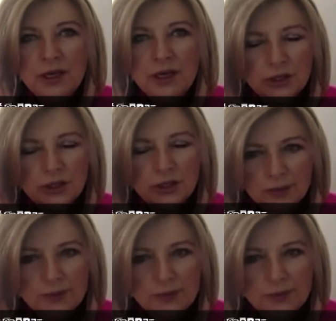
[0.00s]
the
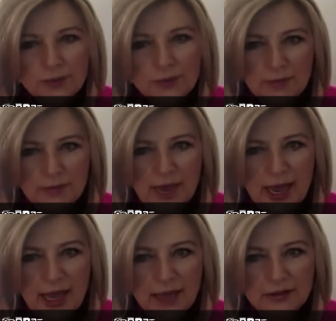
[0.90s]
scripture came to
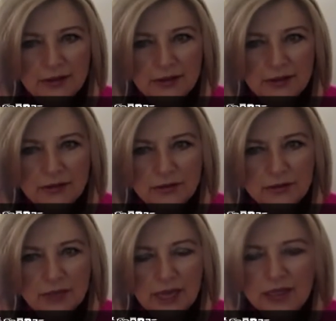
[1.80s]
mind.
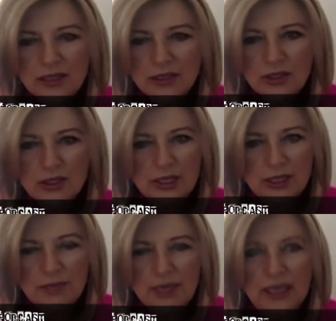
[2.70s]
And this just hit
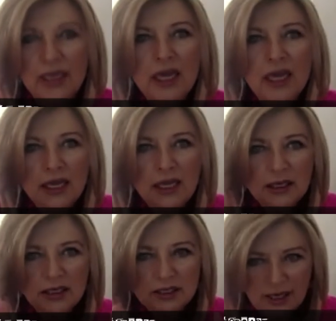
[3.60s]
me
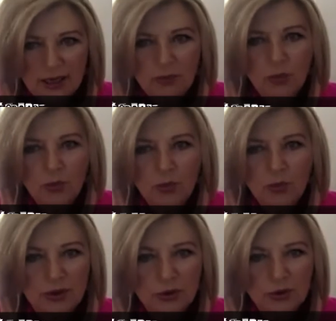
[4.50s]
10 were
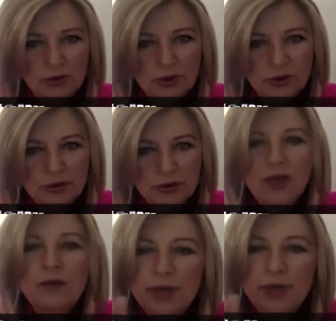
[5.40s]
healed,
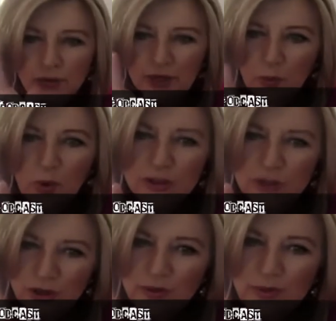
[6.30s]
but only one
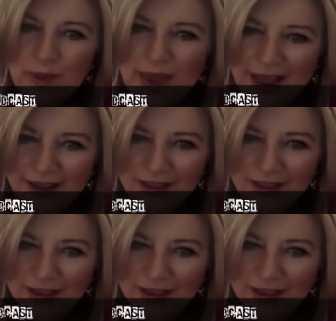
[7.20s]
turned back.